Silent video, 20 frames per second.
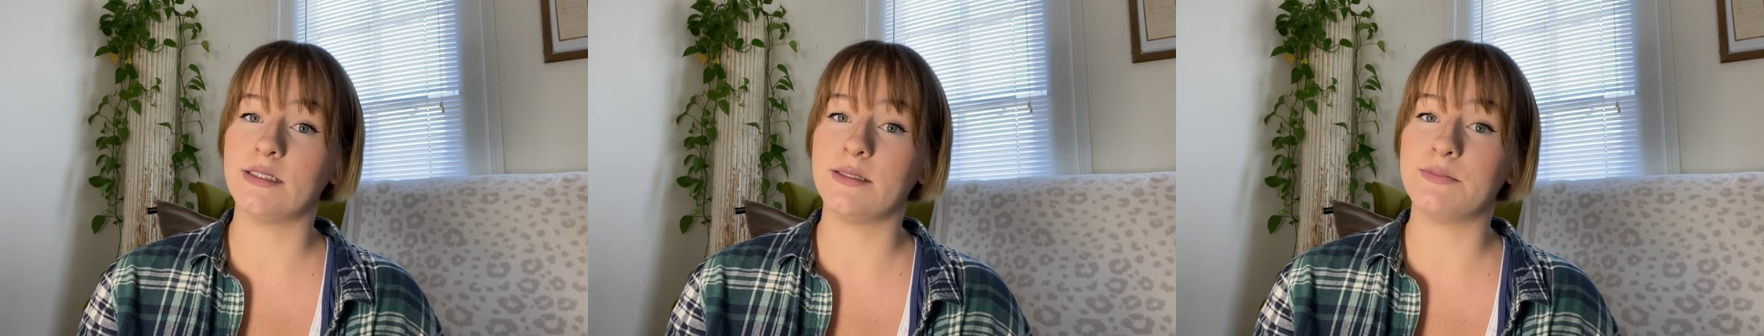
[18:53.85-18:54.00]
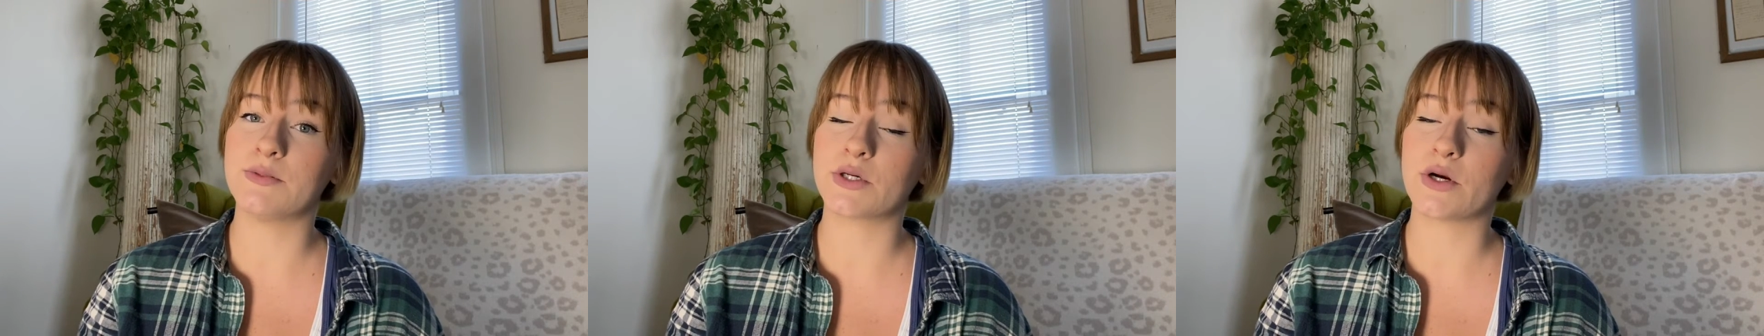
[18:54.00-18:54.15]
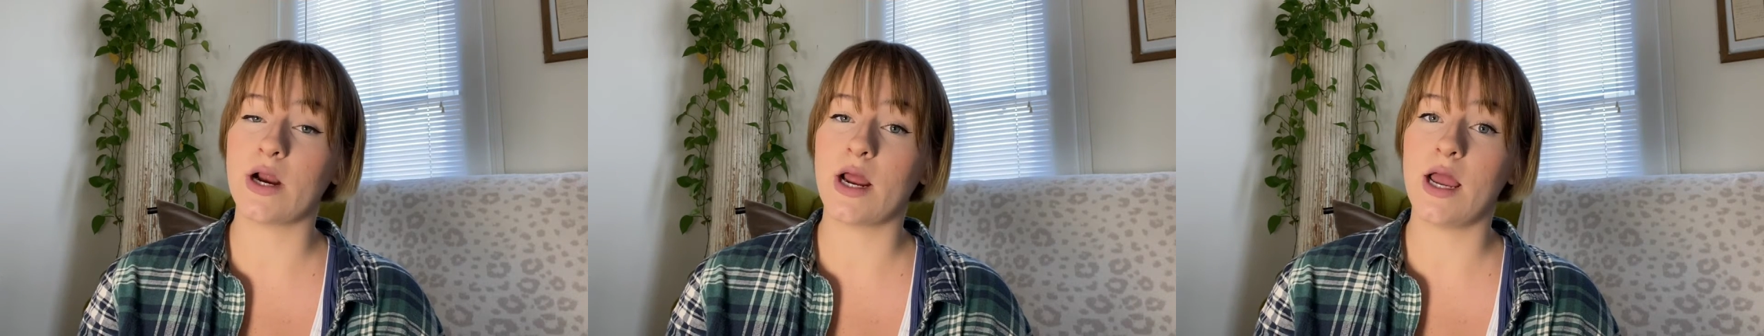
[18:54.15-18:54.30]

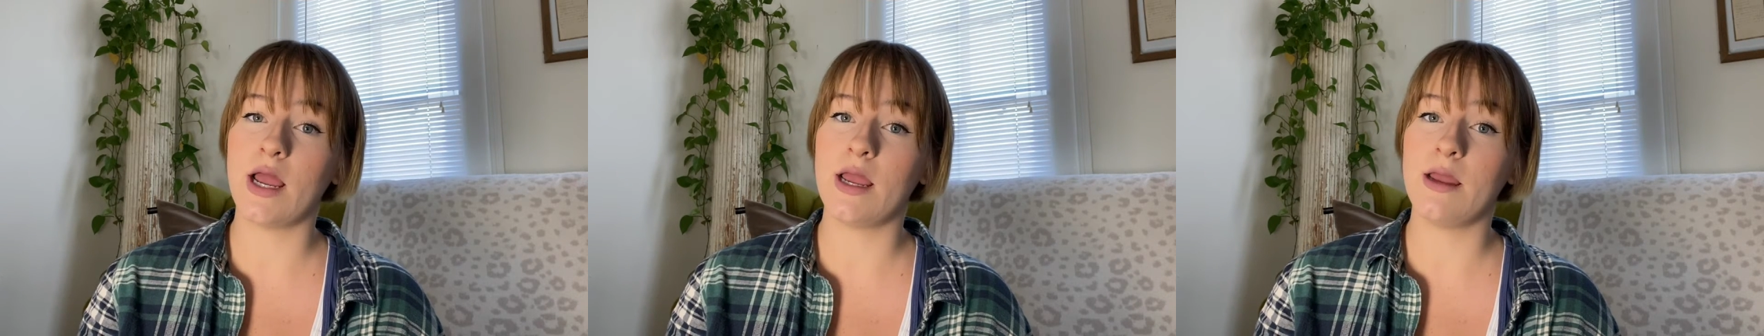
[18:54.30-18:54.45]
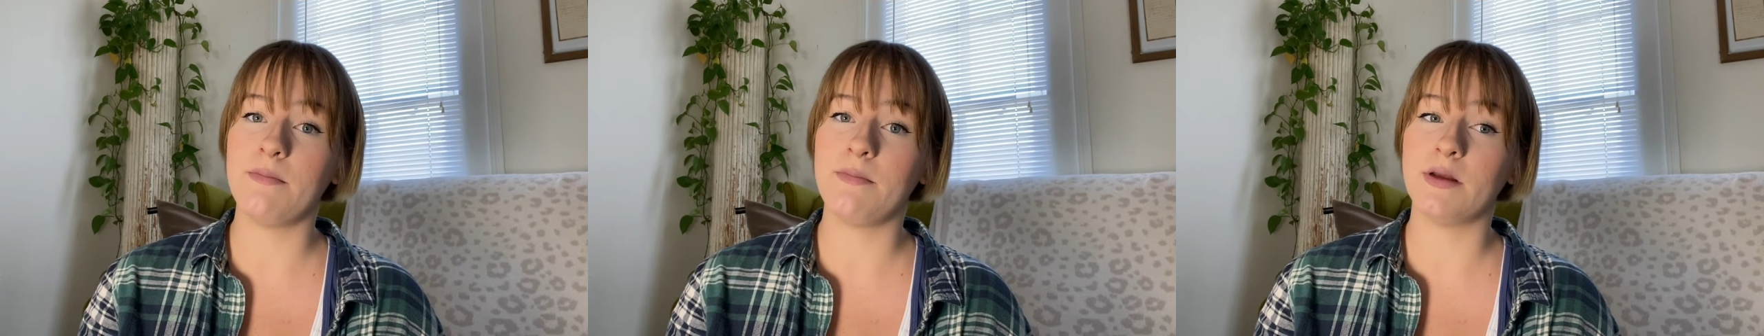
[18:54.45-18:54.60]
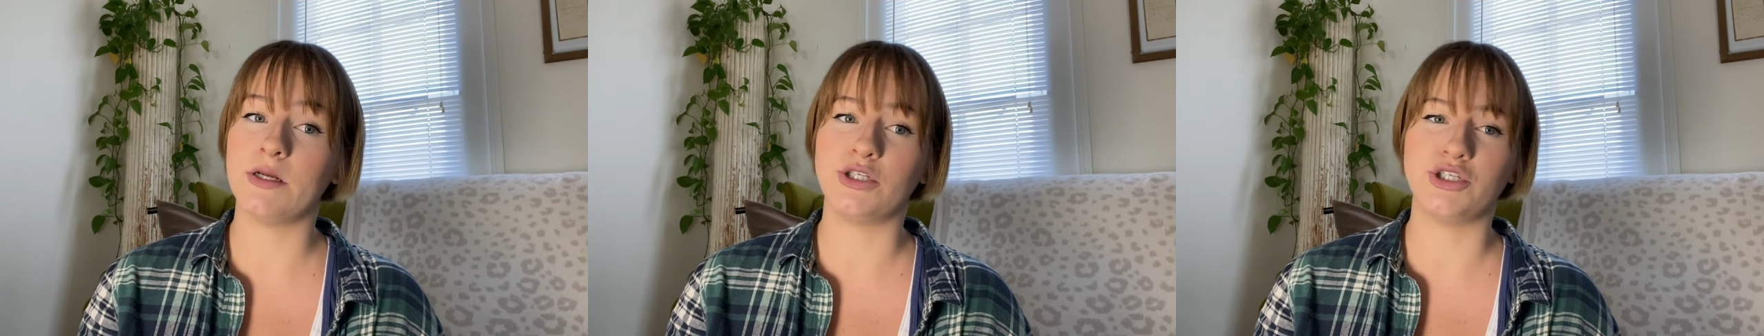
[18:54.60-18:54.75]

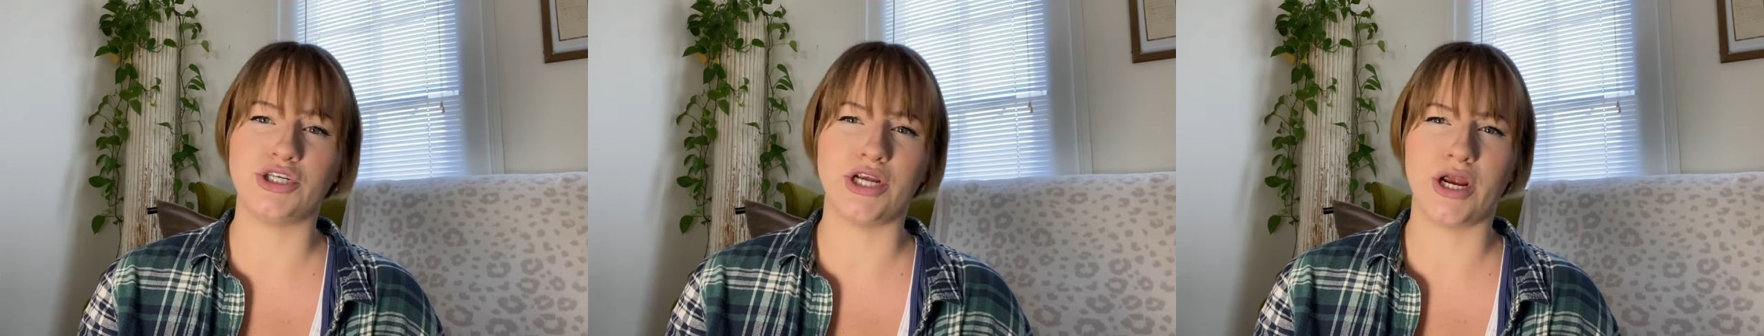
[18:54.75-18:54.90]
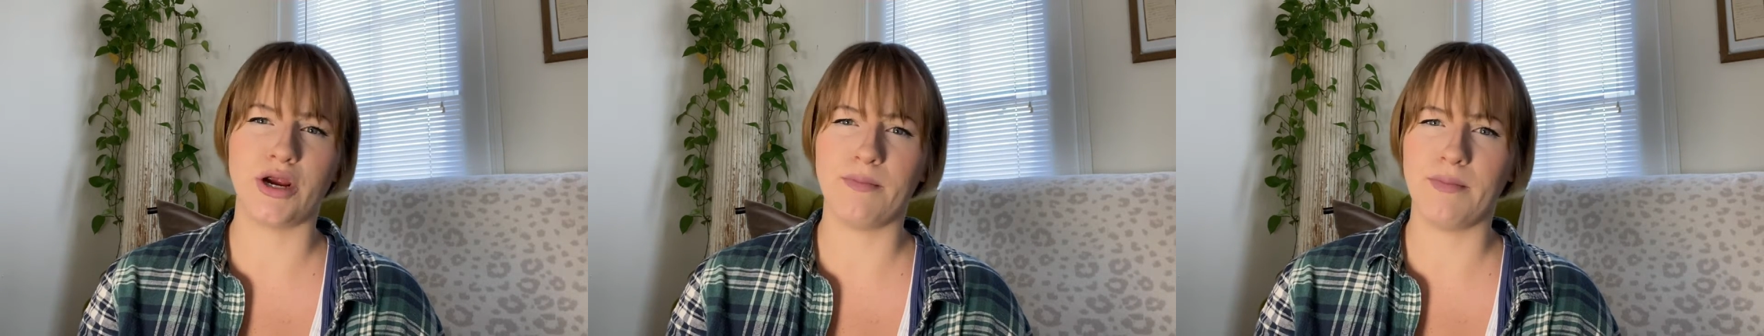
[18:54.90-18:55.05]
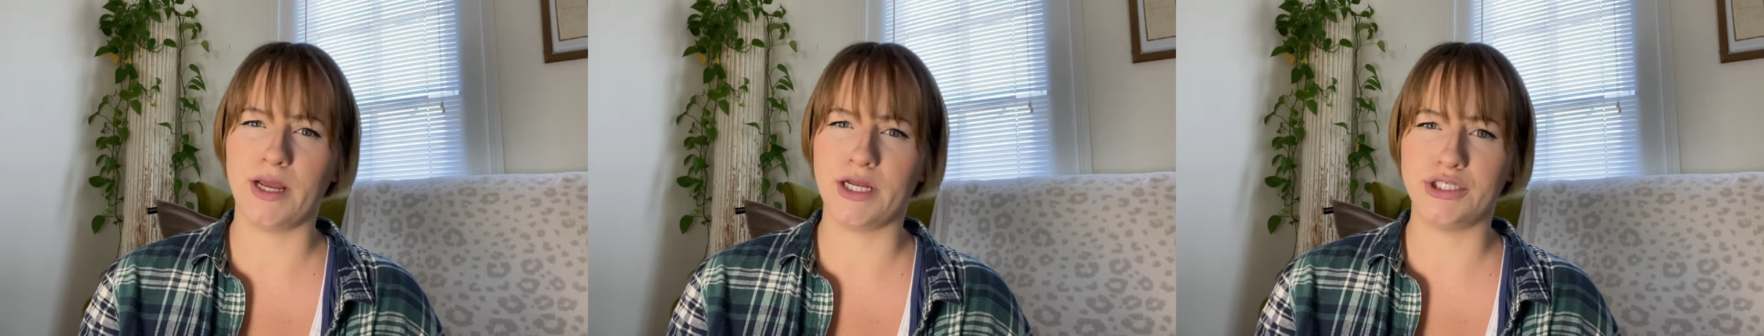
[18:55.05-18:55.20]
subscribe,
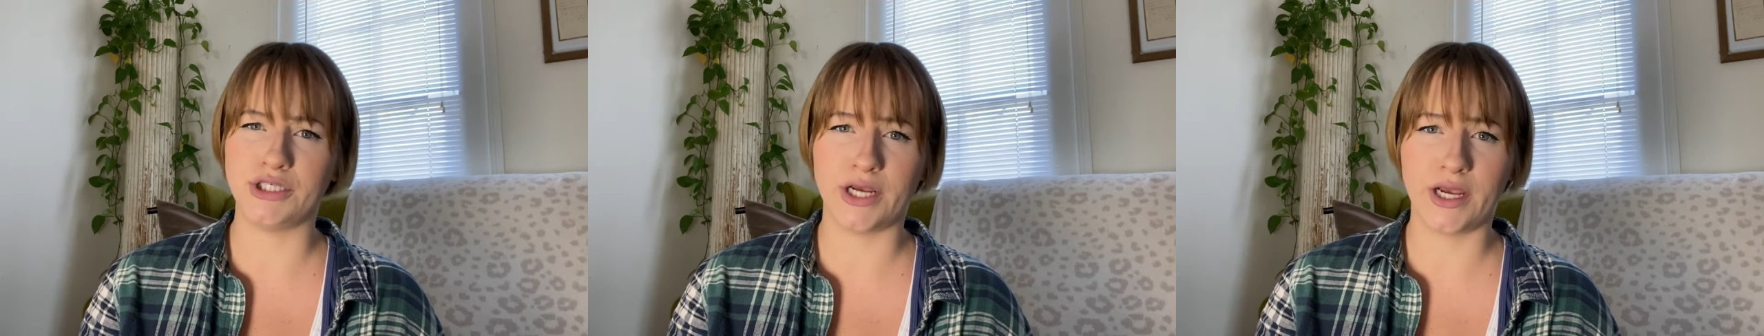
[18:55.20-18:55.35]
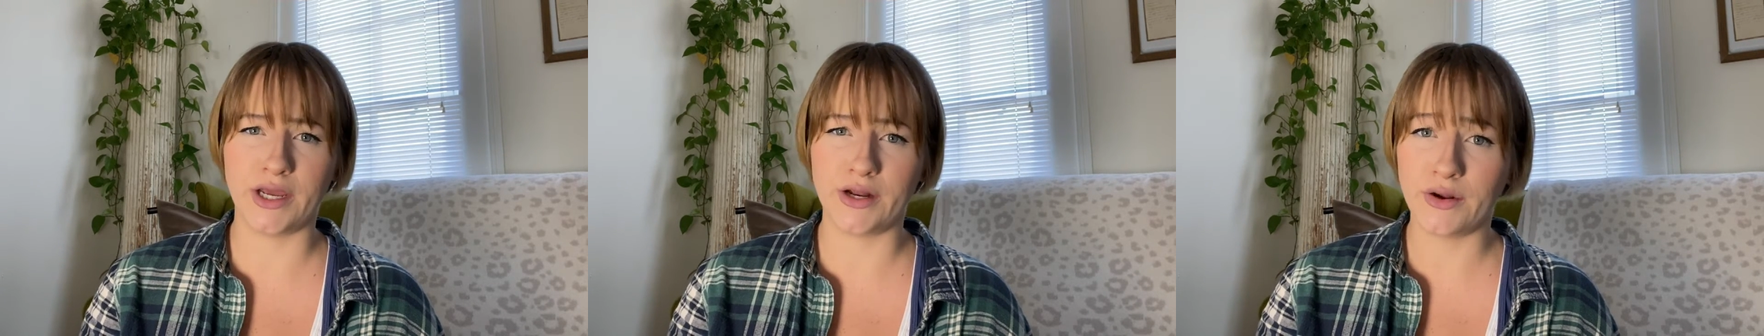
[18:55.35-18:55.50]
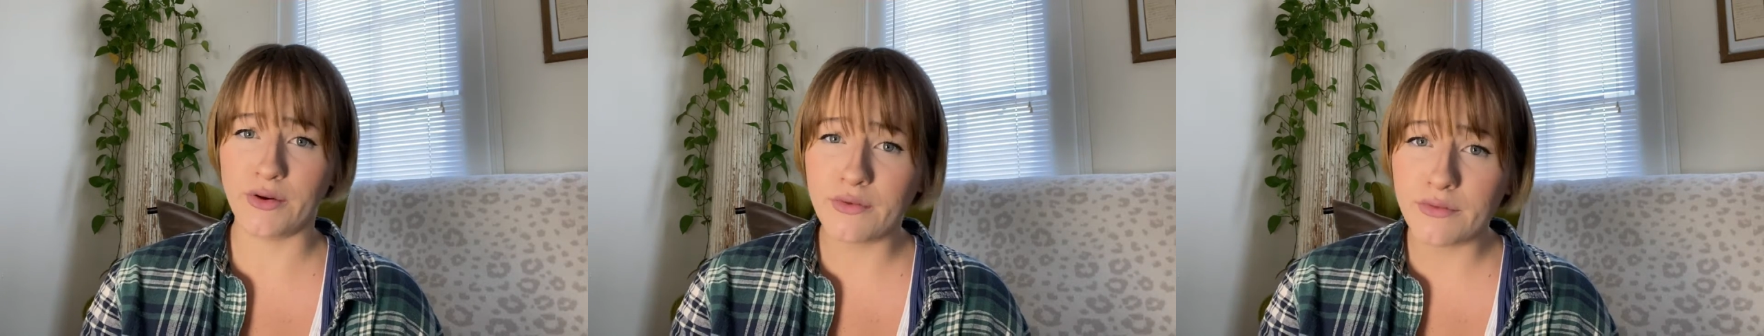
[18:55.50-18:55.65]
share my
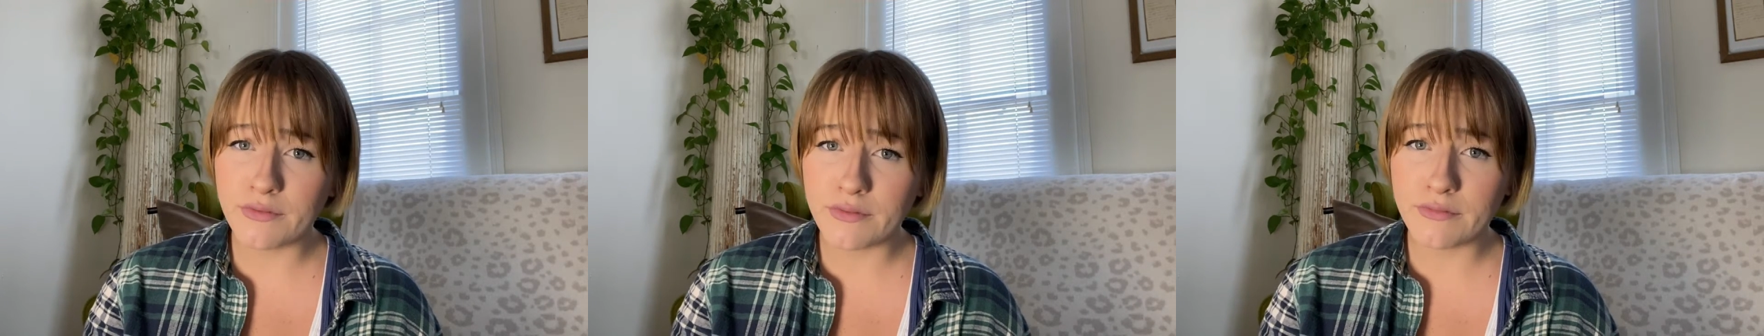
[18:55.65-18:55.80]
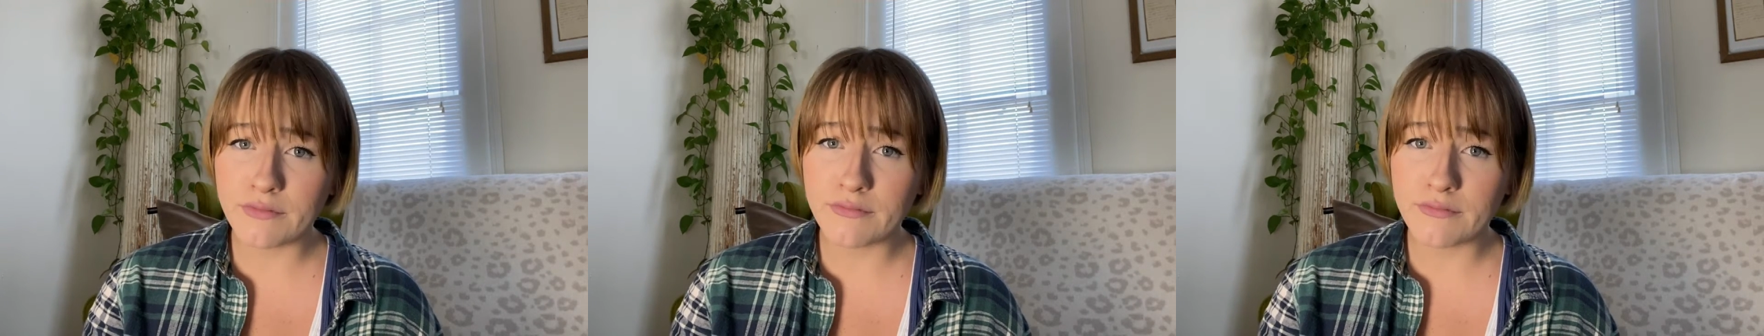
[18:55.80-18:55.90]
channel.